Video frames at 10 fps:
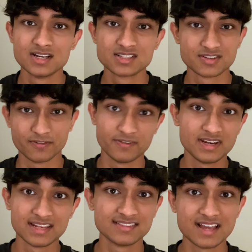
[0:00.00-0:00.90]
to
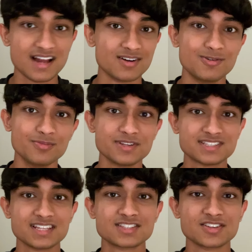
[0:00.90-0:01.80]
fill in that almost
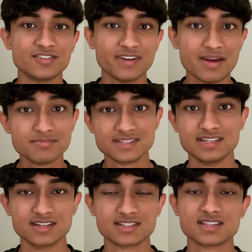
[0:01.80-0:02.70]
sense of
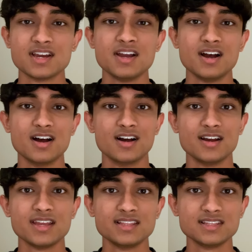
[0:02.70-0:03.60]
emptiness
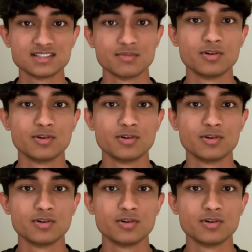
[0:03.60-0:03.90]
in the summer